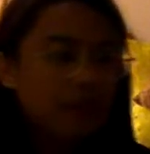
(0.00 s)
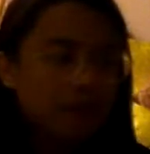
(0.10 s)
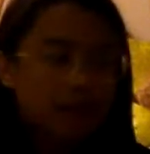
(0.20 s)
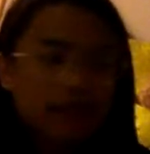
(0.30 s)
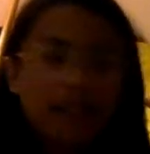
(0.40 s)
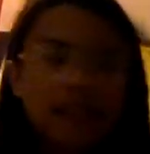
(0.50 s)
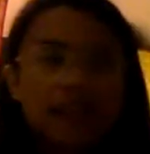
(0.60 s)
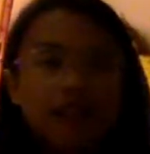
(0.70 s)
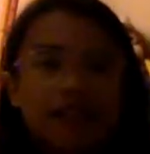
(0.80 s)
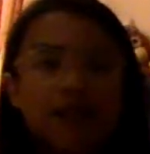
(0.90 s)
healing
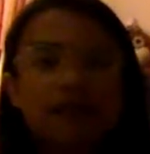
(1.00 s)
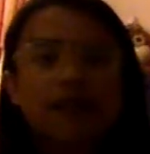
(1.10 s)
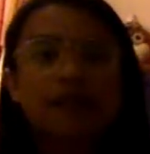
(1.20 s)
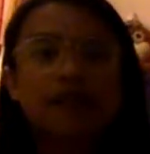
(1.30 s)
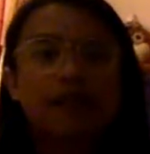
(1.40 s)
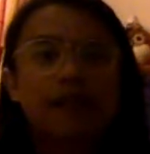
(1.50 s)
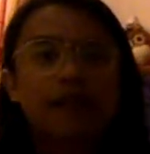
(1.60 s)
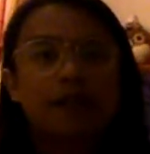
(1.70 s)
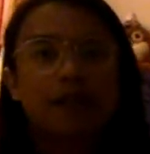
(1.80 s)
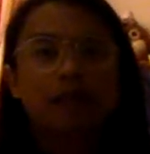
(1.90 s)
have
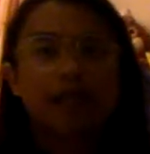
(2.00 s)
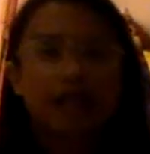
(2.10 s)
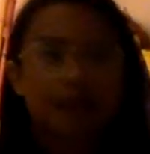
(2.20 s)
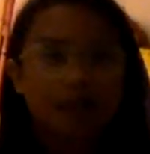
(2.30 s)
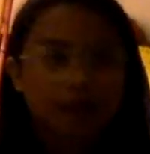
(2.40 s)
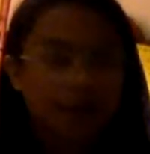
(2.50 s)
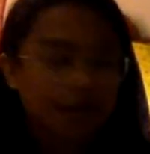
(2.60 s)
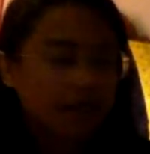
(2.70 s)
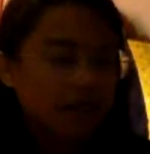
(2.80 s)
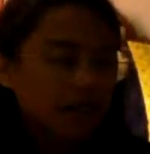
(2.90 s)
started to begin
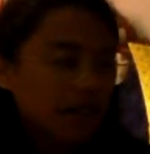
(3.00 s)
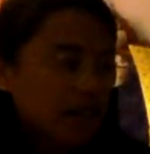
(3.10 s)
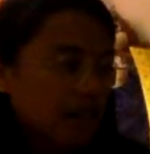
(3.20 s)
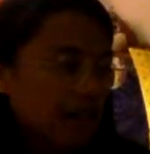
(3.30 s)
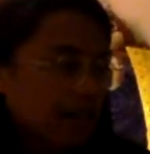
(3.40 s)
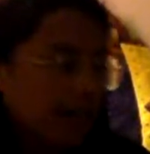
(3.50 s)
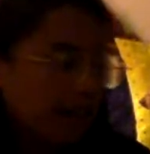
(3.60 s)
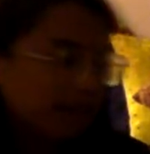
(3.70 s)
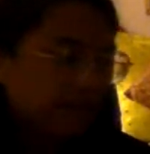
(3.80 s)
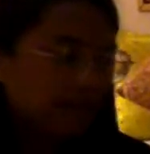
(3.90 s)
occurring,
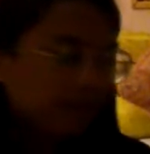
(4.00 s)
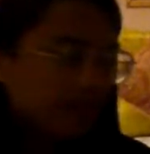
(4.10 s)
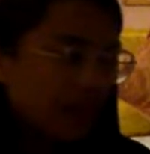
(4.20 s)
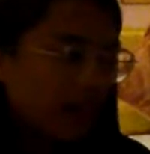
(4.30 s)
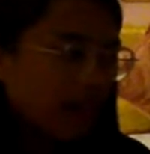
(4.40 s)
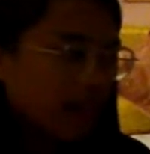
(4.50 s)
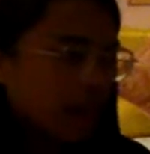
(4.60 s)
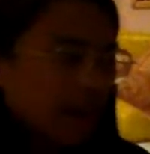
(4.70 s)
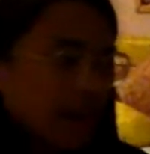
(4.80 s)
a lot of